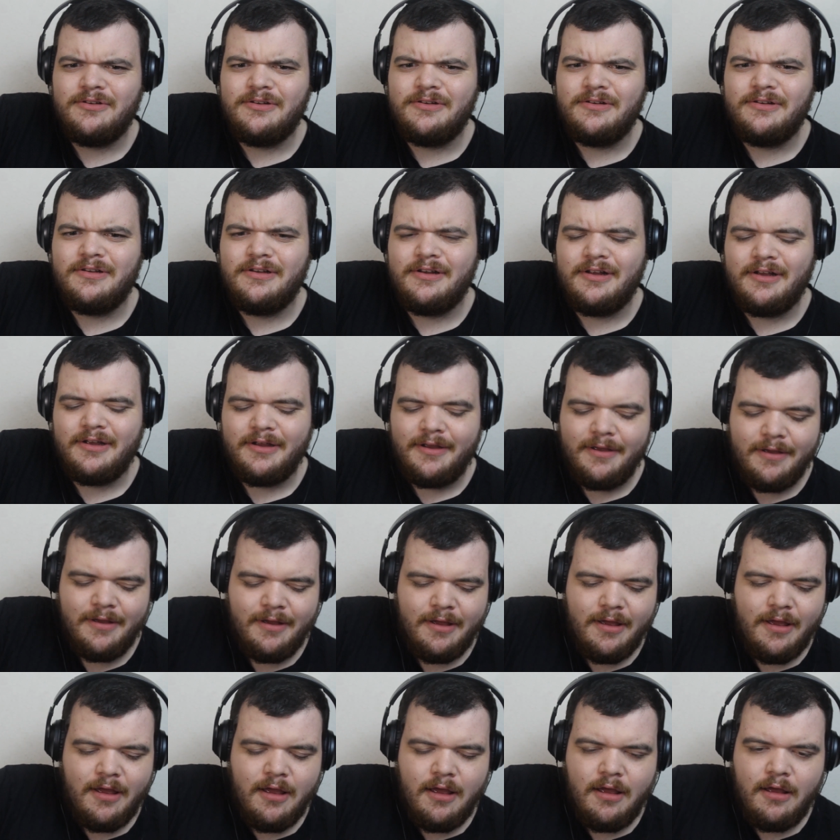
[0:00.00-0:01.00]
on today.
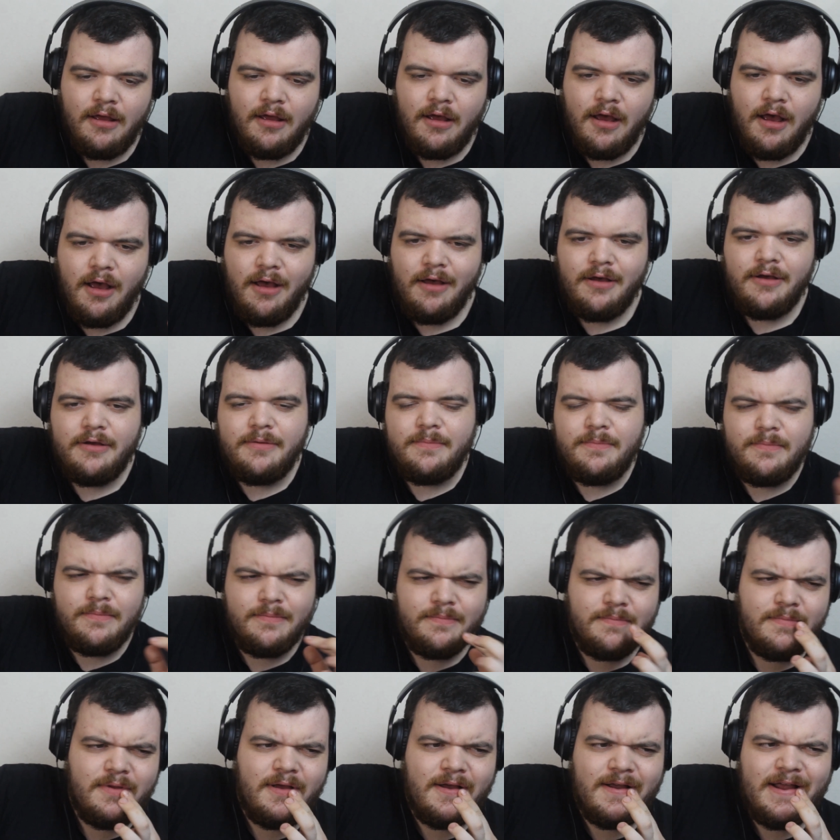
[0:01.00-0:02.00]

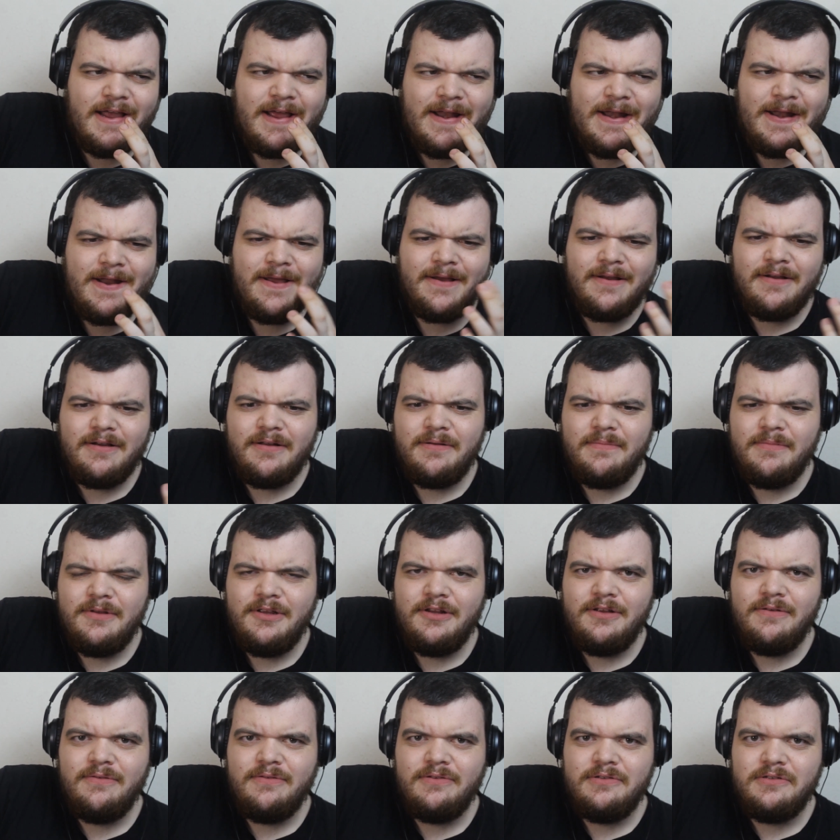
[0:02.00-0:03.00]
Um, again, I'm going to
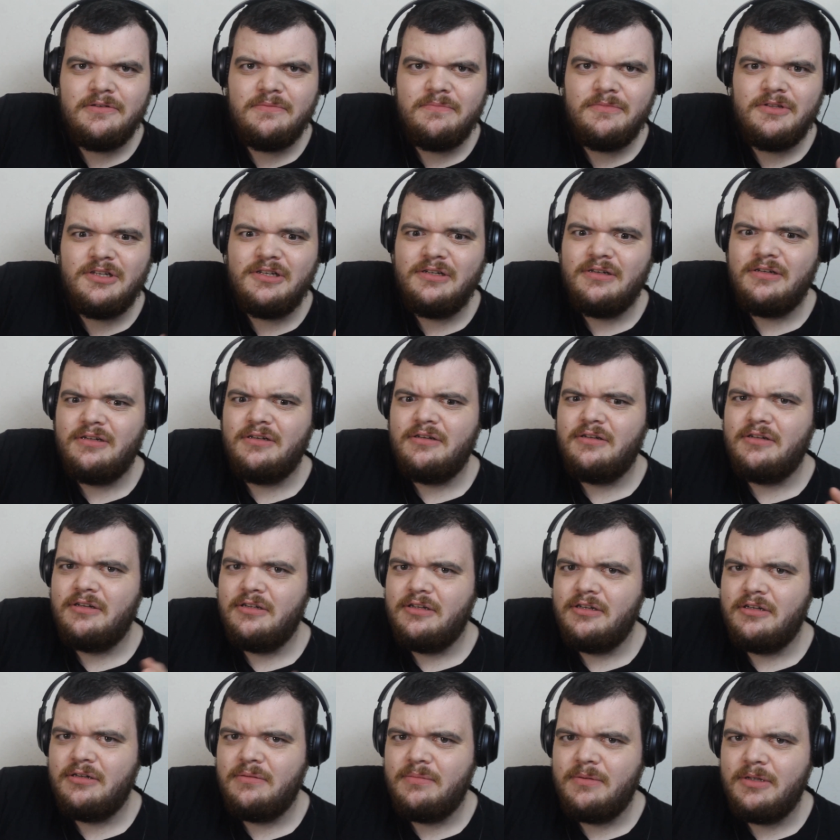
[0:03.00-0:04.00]
be doing something a
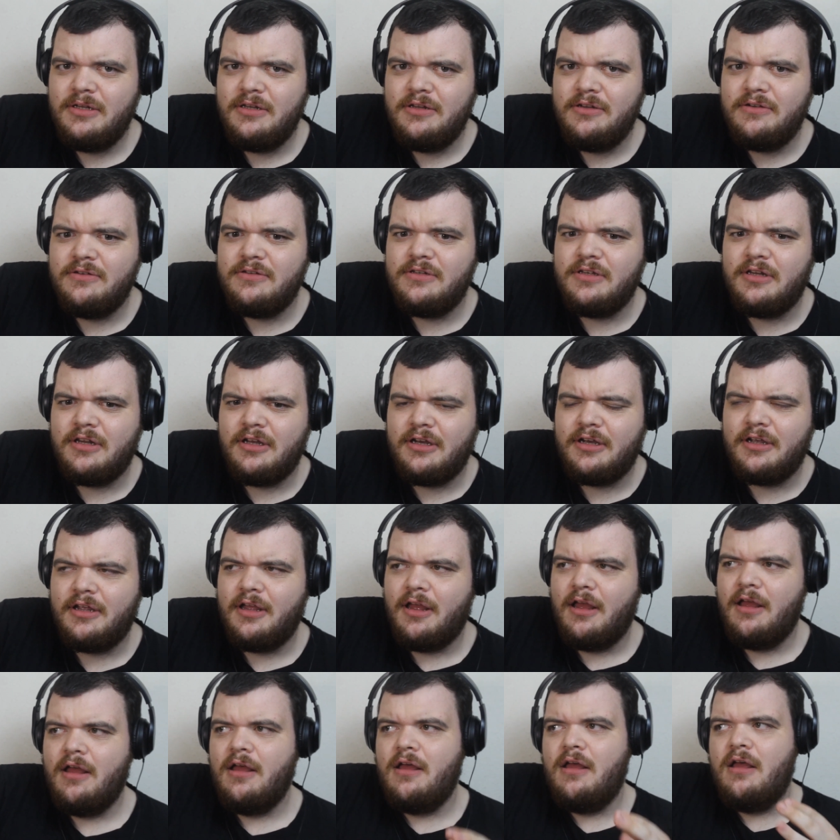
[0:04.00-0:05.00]
little bit new today.
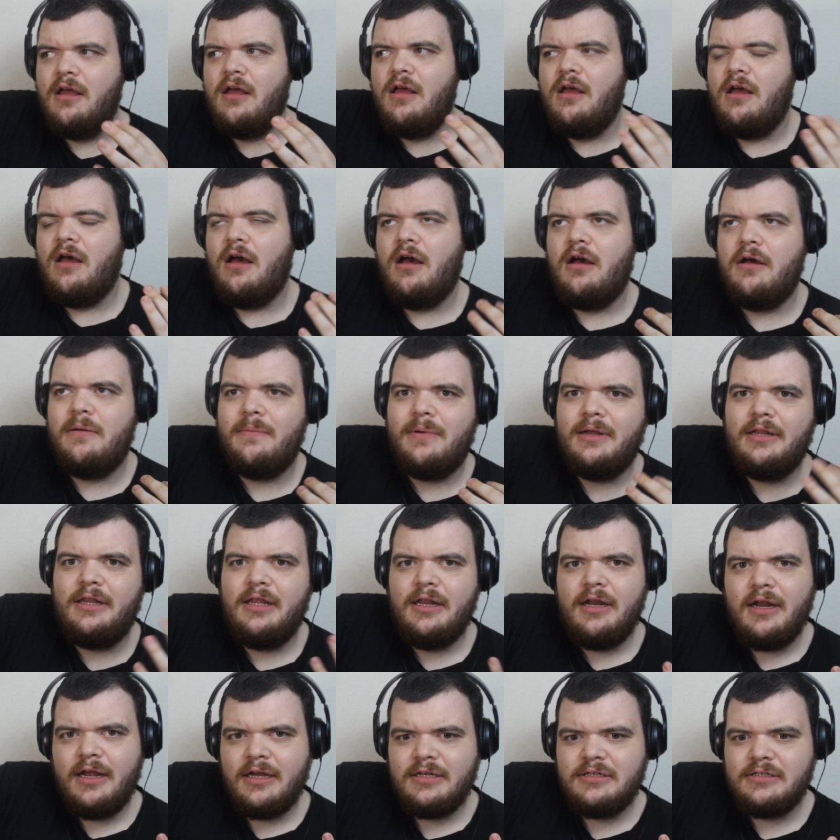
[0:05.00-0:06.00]
Um, I
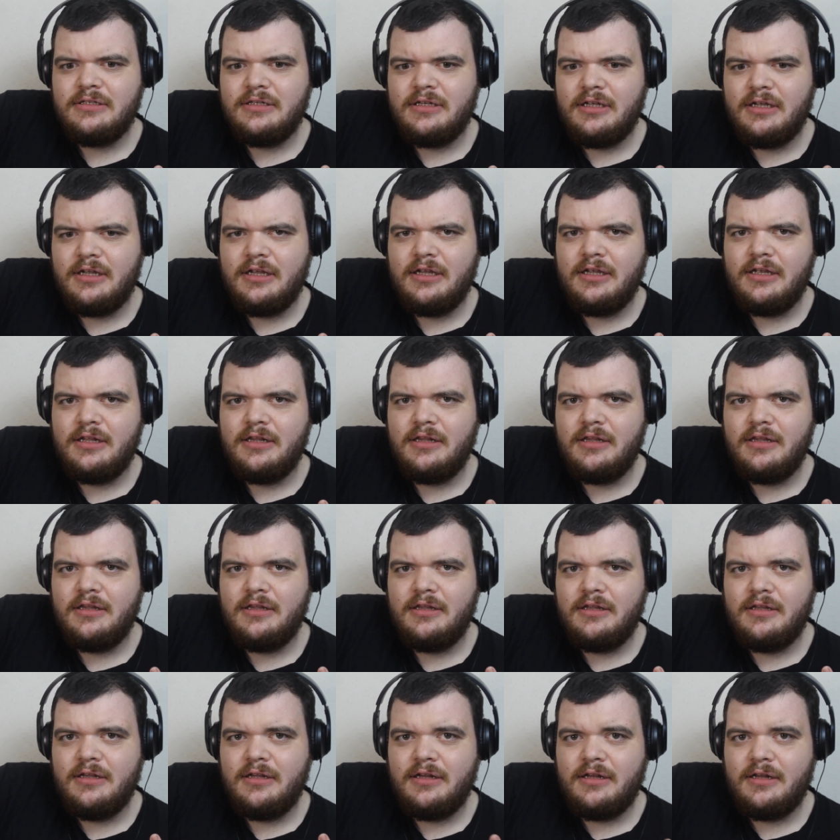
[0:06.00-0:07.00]
did ask
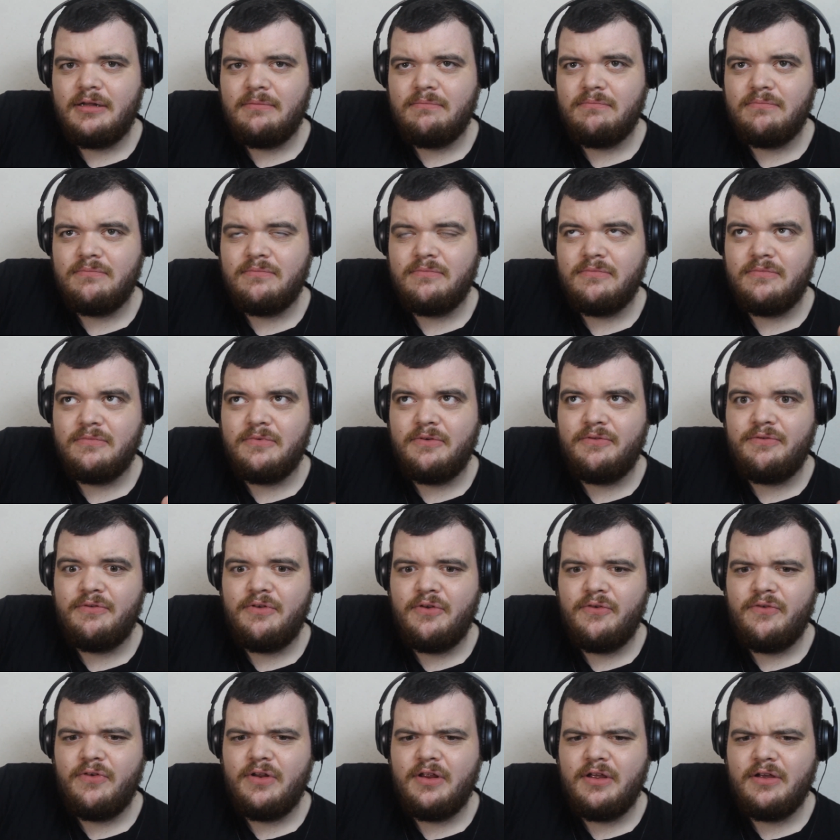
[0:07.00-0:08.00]
in a
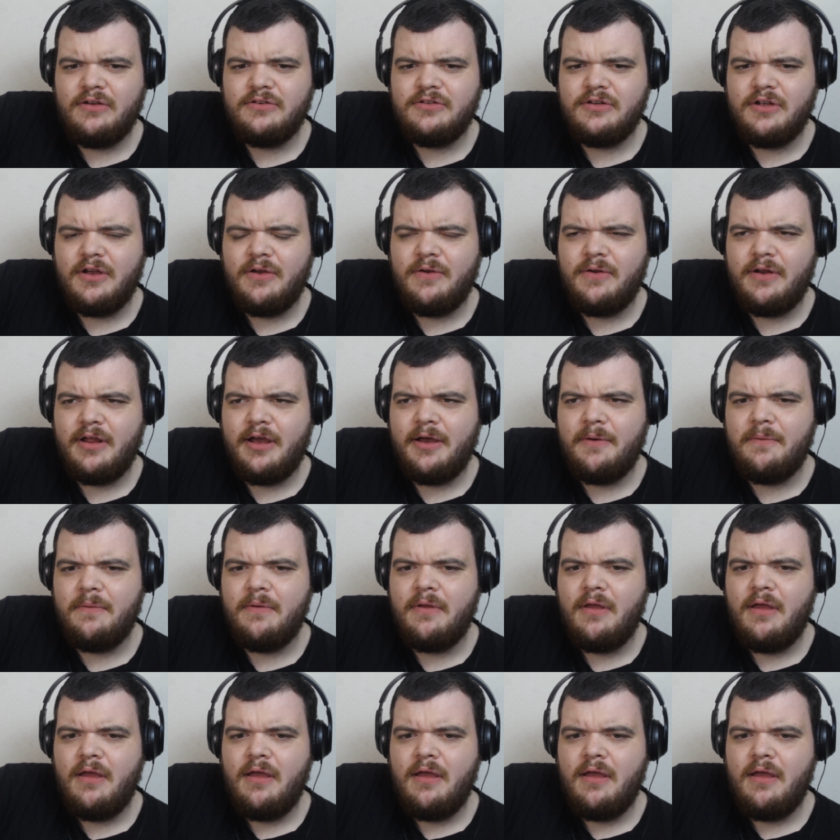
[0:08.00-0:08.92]
few videos ago now